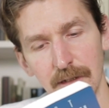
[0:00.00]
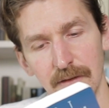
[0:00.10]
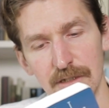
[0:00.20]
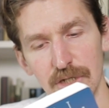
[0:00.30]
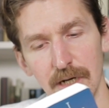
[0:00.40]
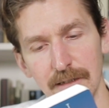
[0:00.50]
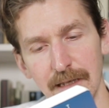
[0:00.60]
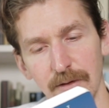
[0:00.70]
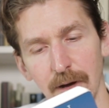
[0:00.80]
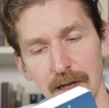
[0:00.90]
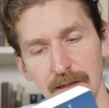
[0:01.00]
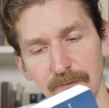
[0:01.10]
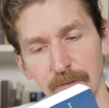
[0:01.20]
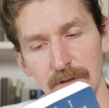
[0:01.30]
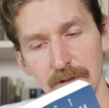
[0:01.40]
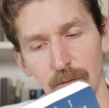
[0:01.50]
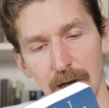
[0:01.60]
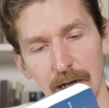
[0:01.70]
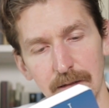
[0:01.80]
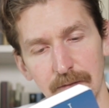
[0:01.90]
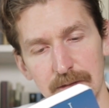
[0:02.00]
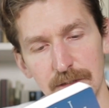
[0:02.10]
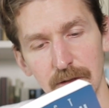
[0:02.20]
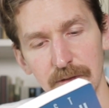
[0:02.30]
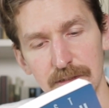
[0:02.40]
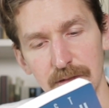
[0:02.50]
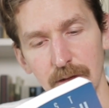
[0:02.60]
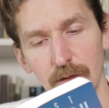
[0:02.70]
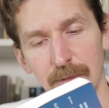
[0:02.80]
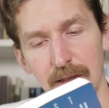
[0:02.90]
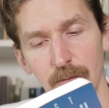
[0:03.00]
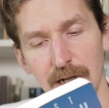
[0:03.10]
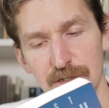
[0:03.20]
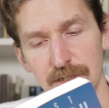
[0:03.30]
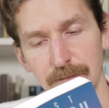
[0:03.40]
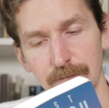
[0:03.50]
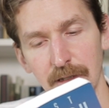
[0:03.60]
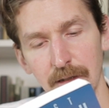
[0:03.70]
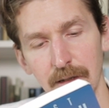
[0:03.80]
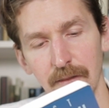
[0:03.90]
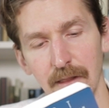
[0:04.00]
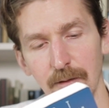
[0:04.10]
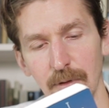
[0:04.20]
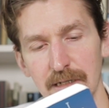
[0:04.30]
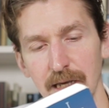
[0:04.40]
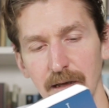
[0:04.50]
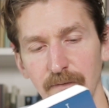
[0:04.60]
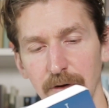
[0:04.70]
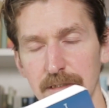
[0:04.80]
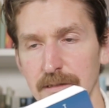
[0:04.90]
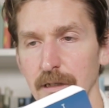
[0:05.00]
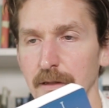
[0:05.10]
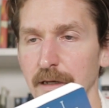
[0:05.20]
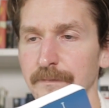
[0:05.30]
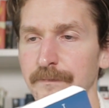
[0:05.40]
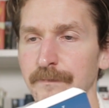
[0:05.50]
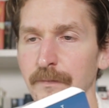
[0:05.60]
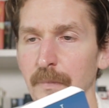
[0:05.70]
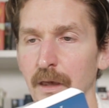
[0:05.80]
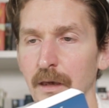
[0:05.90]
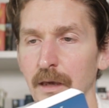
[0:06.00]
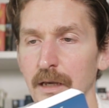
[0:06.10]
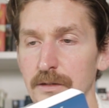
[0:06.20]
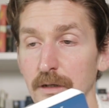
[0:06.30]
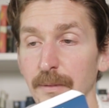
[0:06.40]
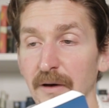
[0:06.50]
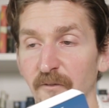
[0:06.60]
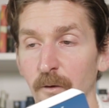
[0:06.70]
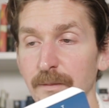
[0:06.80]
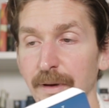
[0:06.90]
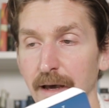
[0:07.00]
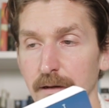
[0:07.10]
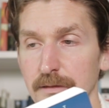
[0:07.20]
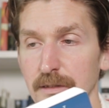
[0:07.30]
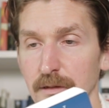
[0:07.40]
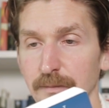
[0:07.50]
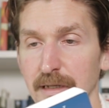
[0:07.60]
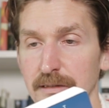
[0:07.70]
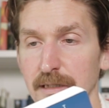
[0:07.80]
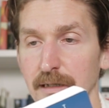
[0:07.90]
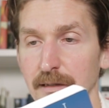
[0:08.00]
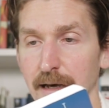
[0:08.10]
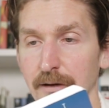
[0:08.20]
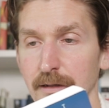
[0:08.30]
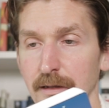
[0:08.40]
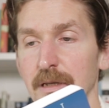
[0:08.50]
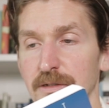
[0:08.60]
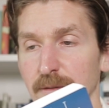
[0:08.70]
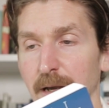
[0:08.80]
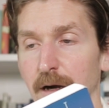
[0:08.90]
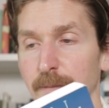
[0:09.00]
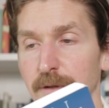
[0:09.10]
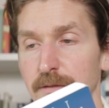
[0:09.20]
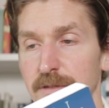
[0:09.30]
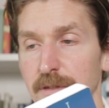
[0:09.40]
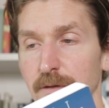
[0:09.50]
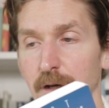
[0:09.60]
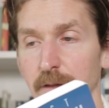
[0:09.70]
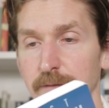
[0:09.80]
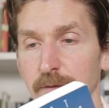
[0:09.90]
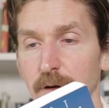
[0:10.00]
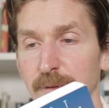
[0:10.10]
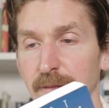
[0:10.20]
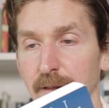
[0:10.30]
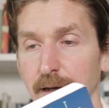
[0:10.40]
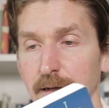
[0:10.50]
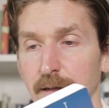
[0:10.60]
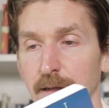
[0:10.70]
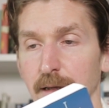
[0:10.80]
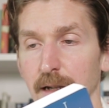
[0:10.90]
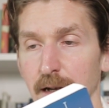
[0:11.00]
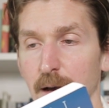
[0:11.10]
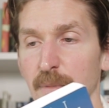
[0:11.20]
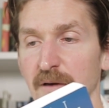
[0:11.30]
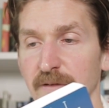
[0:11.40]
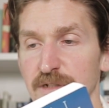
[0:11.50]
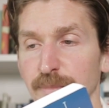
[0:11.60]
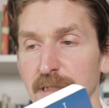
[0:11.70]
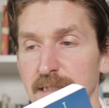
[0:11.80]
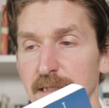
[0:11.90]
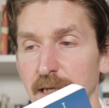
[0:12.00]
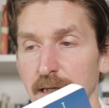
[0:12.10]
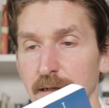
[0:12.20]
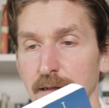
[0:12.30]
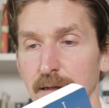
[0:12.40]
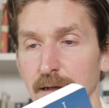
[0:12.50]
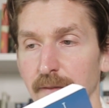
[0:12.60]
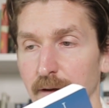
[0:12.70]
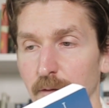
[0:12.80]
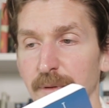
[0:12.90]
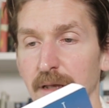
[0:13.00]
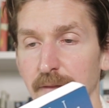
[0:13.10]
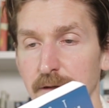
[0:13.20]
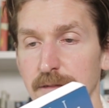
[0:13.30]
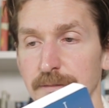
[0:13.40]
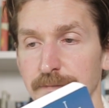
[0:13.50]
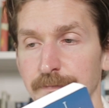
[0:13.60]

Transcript: The shark lay quietly for a little while on the surface, and the old man watched him. Then he went down very slowly. He took about 40 pounds, the old man said aloud. He took my harpoon, too, and all the rope, he thought. And now my fish bleeds again, and there will be others.